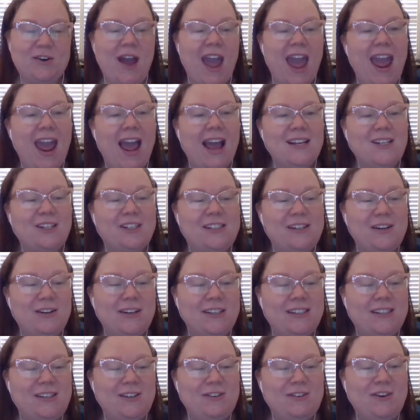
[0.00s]
Hey, I just
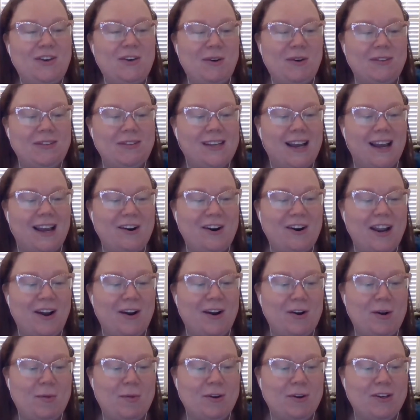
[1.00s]
noticed too, you have Saturday
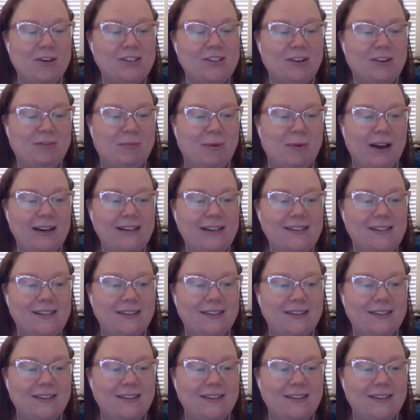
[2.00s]
on your bookshelf behind you.